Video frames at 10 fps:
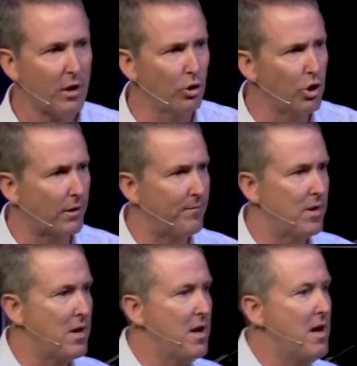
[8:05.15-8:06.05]
Look,
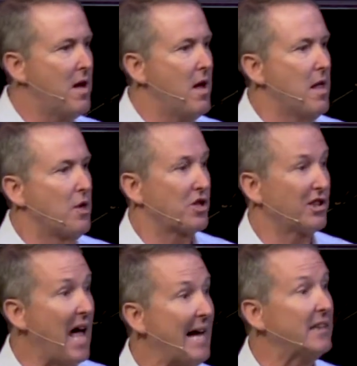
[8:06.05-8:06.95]
there's
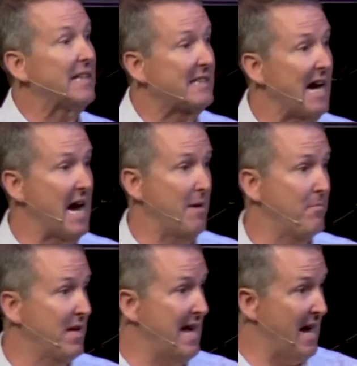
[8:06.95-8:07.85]
likely a
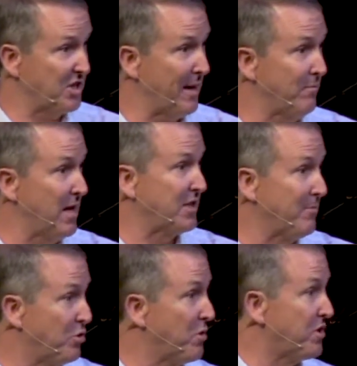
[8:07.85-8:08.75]
time as I'm, as
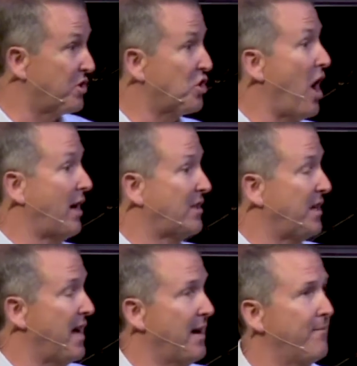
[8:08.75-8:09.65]
I'm doing this talk
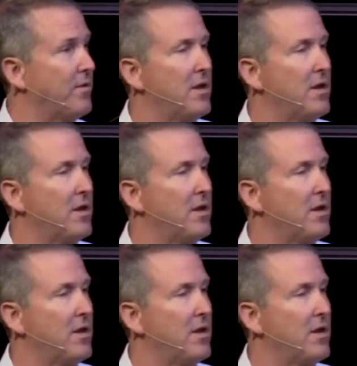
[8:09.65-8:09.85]
today